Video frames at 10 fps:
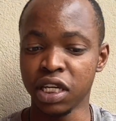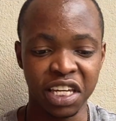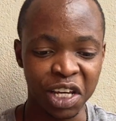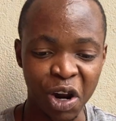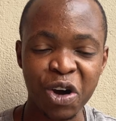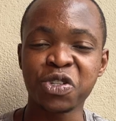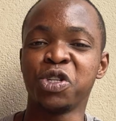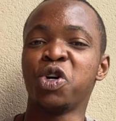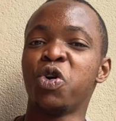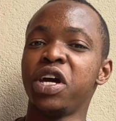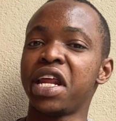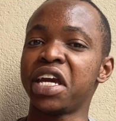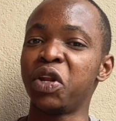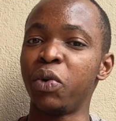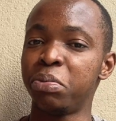He locks the door and I
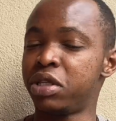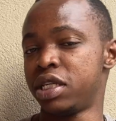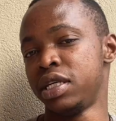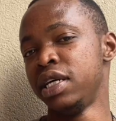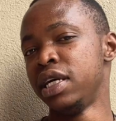get whipped